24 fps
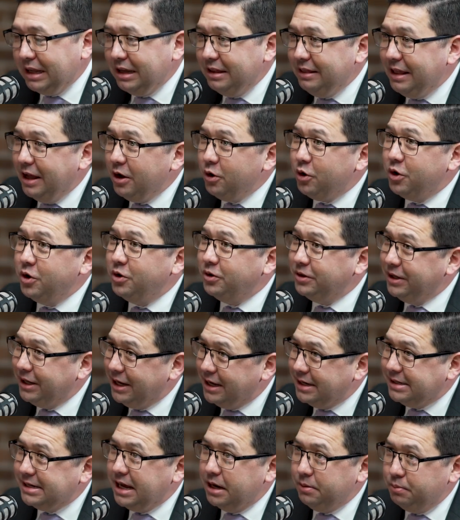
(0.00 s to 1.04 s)
they could only
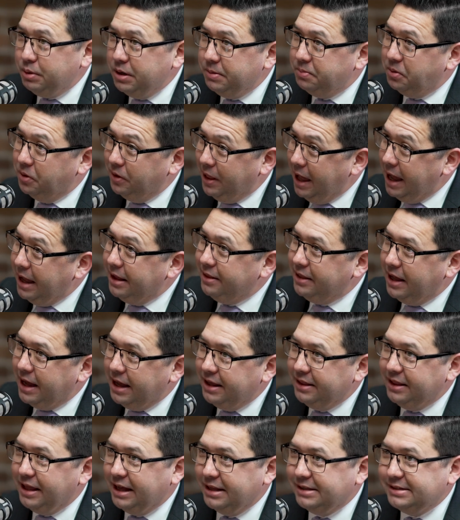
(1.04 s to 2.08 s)
get 10 people.
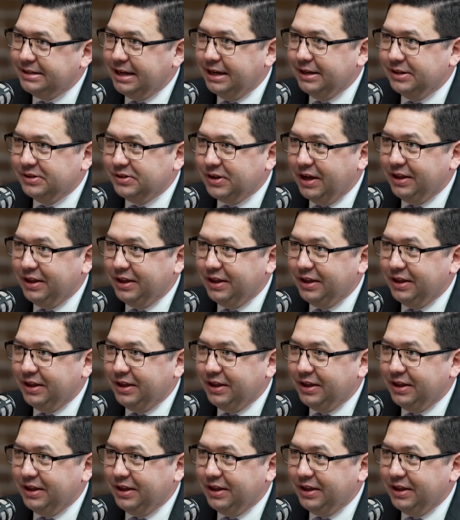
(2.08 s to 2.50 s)
That says,